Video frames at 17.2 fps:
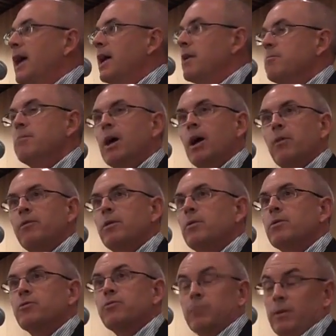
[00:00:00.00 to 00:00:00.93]
And
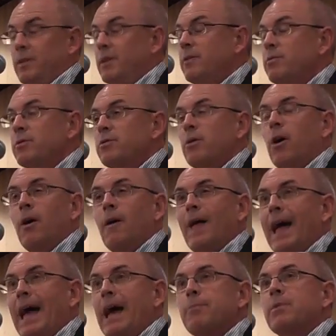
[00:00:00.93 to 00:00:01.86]
Melville was, and this was
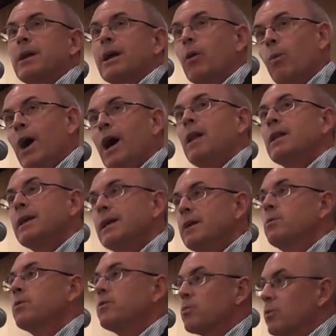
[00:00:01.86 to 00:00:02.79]
all happening while
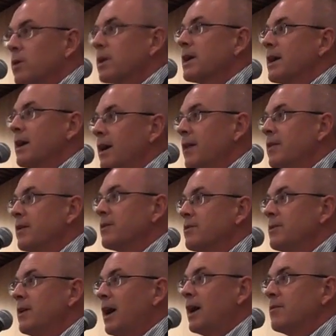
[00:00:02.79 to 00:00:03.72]
he was working on
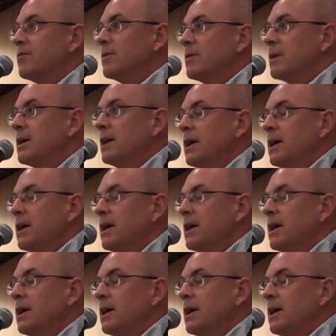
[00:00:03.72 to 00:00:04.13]
this novel.